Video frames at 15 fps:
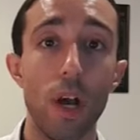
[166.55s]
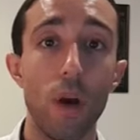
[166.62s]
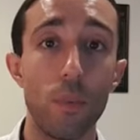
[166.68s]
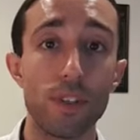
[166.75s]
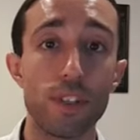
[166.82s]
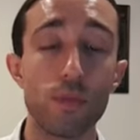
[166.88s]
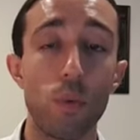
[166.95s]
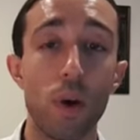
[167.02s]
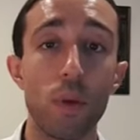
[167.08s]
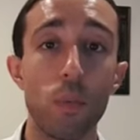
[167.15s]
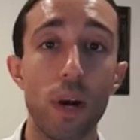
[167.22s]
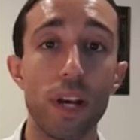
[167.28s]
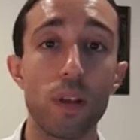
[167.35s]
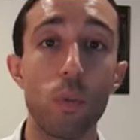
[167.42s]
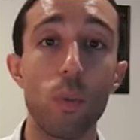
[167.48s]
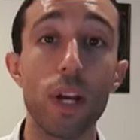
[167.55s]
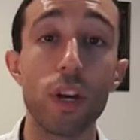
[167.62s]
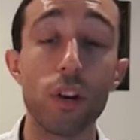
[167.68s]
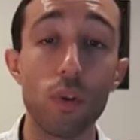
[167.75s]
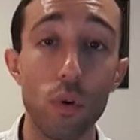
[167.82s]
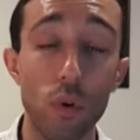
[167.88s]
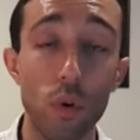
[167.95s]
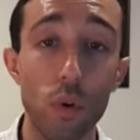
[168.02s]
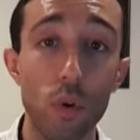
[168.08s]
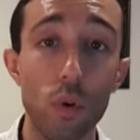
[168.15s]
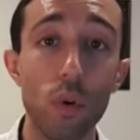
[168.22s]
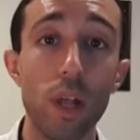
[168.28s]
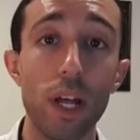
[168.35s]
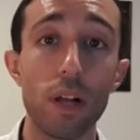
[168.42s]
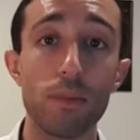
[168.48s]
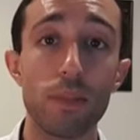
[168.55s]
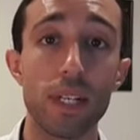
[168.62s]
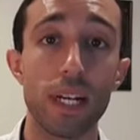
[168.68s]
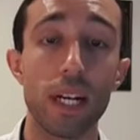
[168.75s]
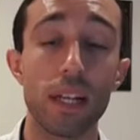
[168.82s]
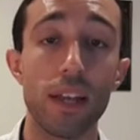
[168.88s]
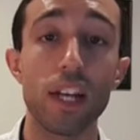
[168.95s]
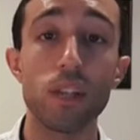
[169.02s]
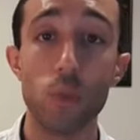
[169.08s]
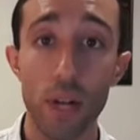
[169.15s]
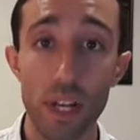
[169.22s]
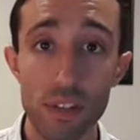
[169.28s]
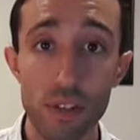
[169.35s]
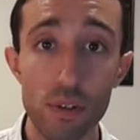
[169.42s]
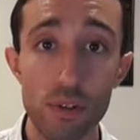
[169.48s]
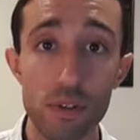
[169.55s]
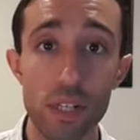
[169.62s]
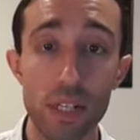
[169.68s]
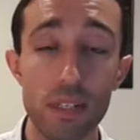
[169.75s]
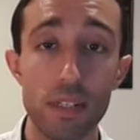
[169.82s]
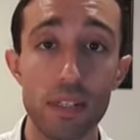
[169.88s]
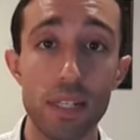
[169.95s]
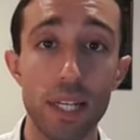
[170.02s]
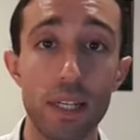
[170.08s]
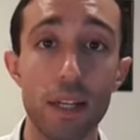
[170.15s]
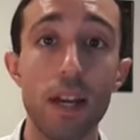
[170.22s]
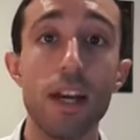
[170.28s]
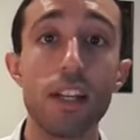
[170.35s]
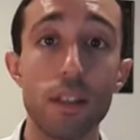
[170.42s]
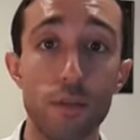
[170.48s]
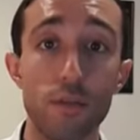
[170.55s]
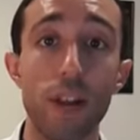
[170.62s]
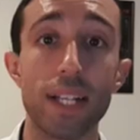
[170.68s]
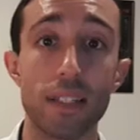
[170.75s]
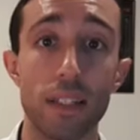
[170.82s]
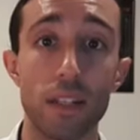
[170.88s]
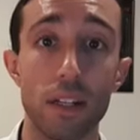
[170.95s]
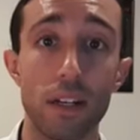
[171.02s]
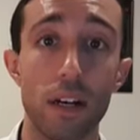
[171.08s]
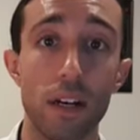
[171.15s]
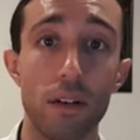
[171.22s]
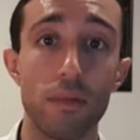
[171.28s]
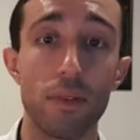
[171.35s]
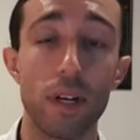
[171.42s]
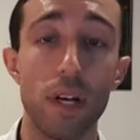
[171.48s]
which is one way that we can all help together, as well as social distancing, to flatten the curve.